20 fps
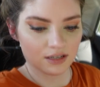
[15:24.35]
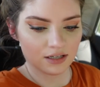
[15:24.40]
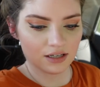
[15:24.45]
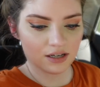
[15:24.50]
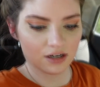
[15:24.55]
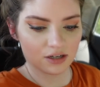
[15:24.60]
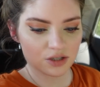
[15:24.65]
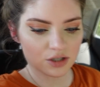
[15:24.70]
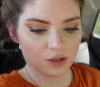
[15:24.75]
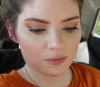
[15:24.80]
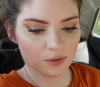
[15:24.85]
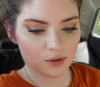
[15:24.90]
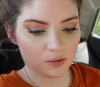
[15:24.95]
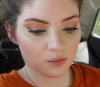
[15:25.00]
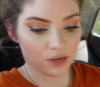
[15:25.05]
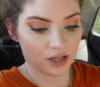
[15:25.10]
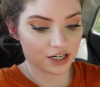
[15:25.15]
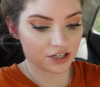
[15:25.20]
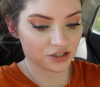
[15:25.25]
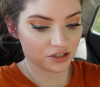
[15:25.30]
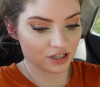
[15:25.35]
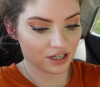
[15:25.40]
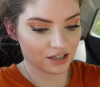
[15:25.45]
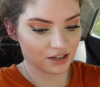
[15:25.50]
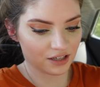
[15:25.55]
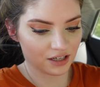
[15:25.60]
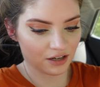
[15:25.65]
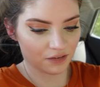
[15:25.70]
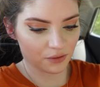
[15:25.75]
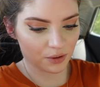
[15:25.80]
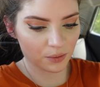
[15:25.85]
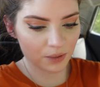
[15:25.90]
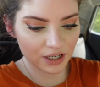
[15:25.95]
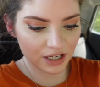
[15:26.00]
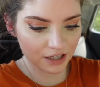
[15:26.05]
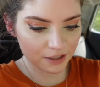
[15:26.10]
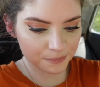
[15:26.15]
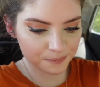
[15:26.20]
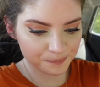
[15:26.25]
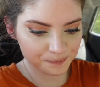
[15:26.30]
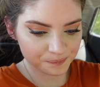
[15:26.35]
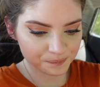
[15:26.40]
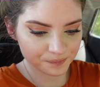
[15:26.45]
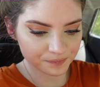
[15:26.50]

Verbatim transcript: in October. Well, actually, I think every weekend.